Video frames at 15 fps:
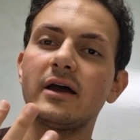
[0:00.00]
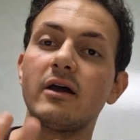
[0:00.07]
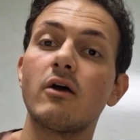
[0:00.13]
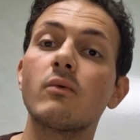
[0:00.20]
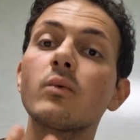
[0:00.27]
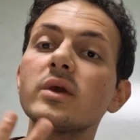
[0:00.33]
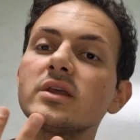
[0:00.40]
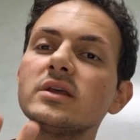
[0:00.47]

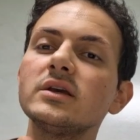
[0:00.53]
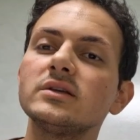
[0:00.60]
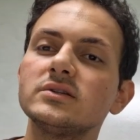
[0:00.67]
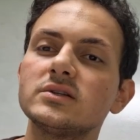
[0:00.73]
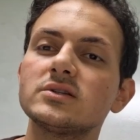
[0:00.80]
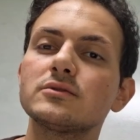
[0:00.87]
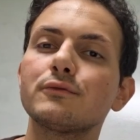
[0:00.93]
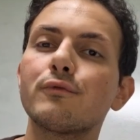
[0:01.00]

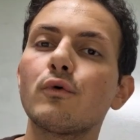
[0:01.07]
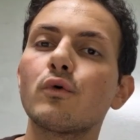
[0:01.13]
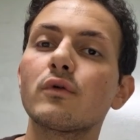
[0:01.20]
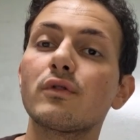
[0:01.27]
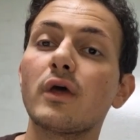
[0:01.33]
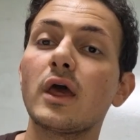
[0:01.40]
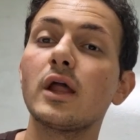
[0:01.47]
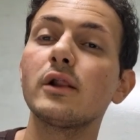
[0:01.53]
readings for
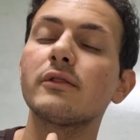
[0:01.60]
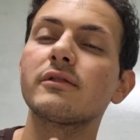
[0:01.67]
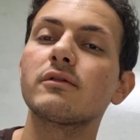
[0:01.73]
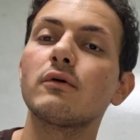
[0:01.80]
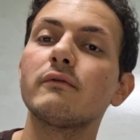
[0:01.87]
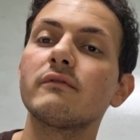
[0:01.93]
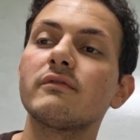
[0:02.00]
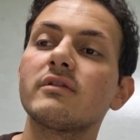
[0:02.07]
the health
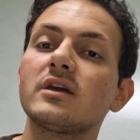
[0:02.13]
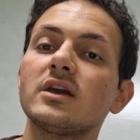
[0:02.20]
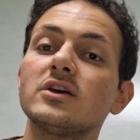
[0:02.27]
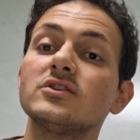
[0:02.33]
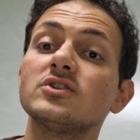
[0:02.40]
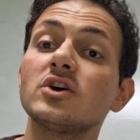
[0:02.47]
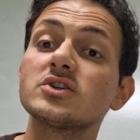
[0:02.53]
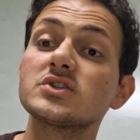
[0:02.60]
of the
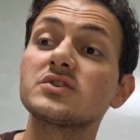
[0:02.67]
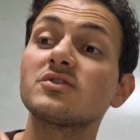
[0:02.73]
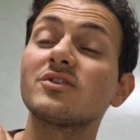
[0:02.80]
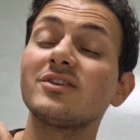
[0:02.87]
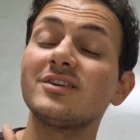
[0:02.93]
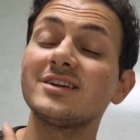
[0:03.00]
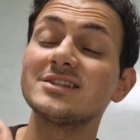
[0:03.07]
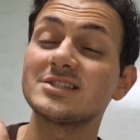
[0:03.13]

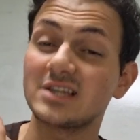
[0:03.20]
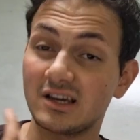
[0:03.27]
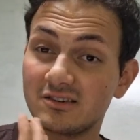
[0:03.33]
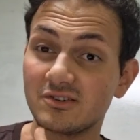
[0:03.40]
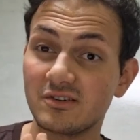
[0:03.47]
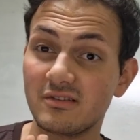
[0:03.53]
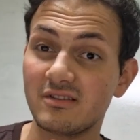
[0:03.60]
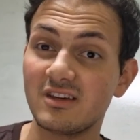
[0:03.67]
industrial
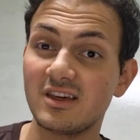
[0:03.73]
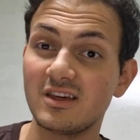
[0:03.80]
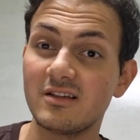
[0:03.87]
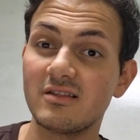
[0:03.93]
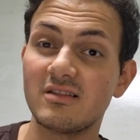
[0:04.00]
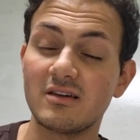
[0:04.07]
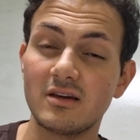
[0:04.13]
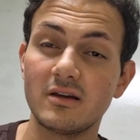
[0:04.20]
sector in
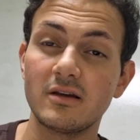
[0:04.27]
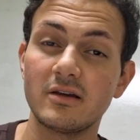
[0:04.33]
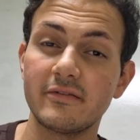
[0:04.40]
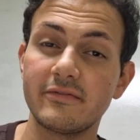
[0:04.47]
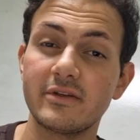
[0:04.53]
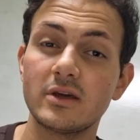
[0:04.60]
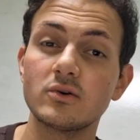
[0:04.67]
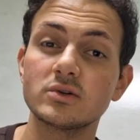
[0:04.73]

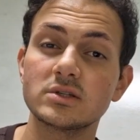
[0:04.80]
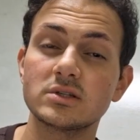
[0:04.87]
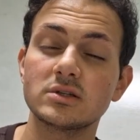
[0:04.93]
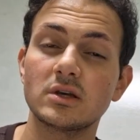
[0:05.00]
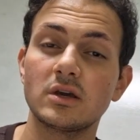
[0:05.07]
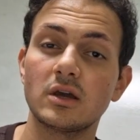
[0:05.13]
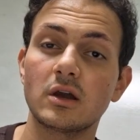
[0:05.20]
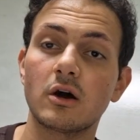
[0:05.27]
the
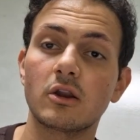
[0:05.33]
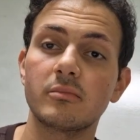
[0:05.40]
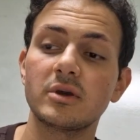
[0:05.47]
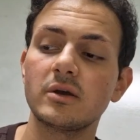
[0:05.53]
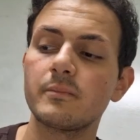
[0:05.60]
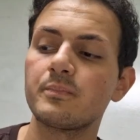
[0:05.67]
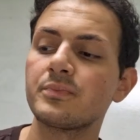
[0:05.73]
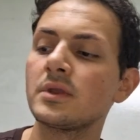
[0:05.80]
US
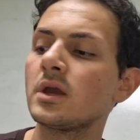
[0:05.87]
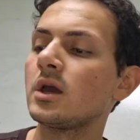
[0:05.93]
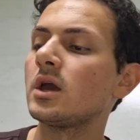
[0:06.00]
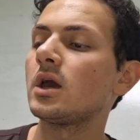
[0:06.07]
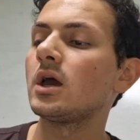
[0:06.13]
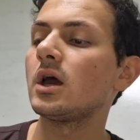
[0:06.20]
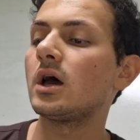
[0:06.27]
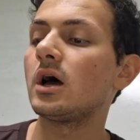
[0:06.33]
economy.
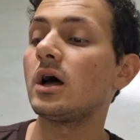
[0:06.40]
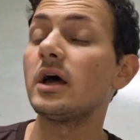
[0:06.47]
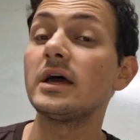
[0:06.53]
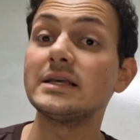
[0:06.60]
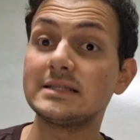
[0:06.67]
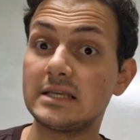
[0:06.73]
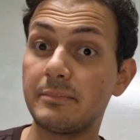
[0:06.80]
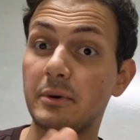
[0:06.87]

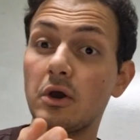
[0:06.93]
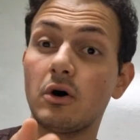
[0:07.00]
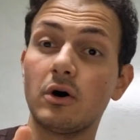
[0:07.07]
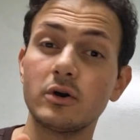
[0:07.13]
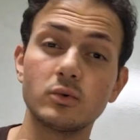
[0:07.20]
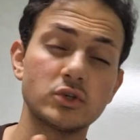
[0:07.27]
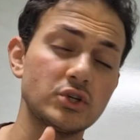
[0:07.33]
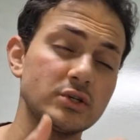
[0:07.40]

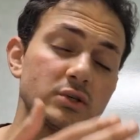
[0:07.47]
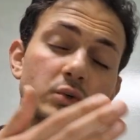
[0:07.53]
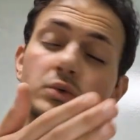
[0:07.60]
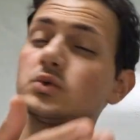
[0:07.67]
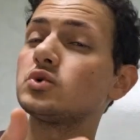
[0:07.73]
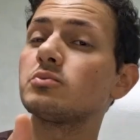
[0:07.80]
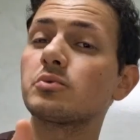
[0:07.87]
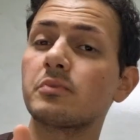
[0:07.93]
CPI, which is
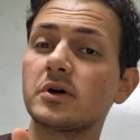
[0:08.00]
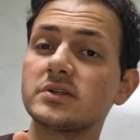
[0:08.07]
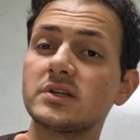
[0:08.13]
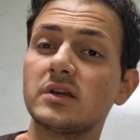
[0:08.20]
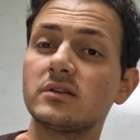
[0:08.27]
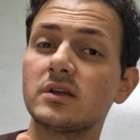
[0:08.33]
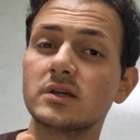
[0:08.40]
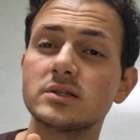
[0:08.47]
Consumer Price
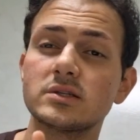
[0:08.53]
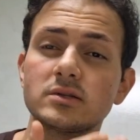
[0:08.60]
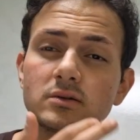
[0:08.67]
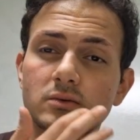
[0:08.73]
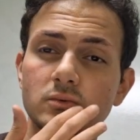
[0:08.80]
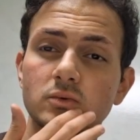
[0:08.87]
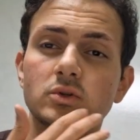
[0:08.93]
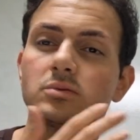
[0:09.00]
Index,
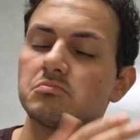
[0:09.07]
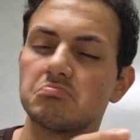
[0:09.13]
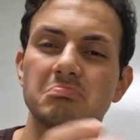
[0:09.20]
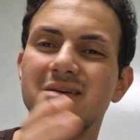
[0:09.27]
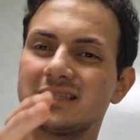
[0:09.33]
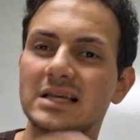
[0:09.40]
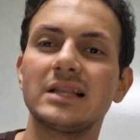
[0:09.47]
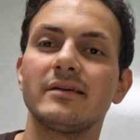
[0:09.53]

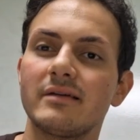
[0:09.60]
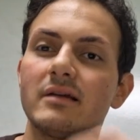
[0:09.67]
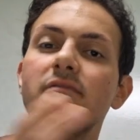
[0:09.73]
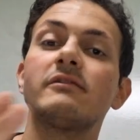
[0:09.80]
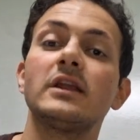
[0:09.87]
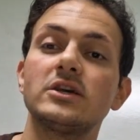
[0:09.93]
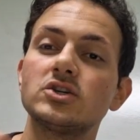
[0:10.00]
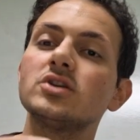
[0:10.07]
basically the
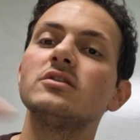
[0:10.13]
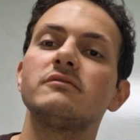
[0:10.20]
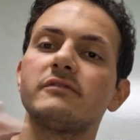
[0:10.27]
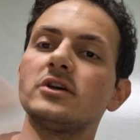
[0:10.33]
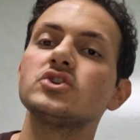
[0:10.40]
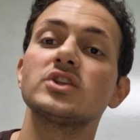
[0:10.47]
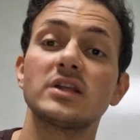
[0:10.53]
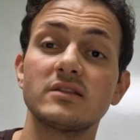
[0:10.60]

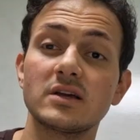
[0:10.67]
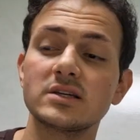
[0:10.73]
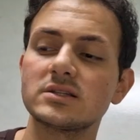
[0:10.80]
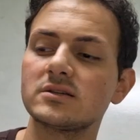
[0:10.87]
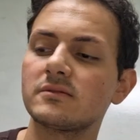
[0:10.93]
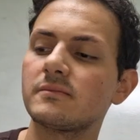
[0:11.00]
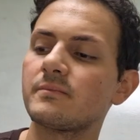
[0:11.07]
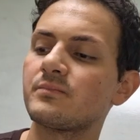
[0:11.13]
inflation
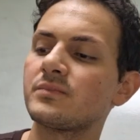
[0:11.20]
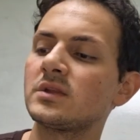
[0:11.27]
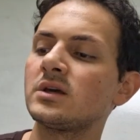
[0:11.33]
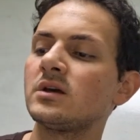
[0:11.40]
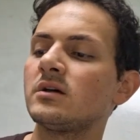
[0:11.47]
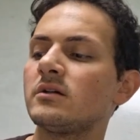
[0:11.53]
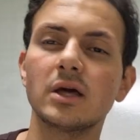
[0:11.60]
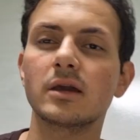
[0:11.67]
index.
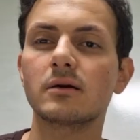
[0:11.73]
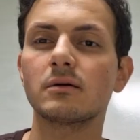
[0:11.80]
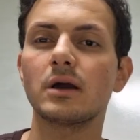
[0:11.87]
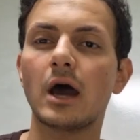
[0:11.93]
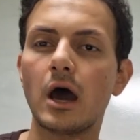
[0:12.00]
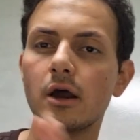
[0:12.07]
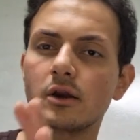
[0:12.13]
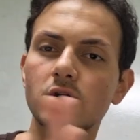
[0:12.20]

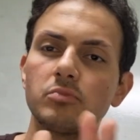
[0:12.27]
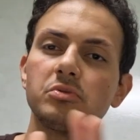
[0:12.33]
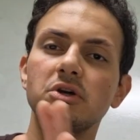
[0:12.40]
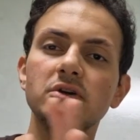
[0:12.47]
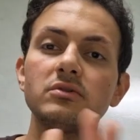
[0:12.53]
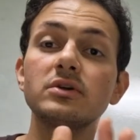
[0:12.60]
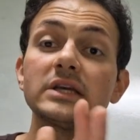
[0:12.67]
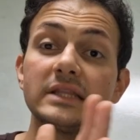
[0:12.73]

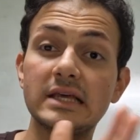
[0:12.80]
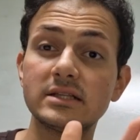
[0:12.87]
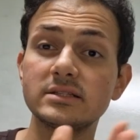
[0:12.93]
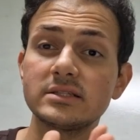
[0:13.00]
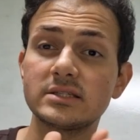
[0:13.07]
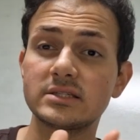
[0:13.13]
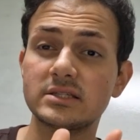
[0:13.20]
Arguably retail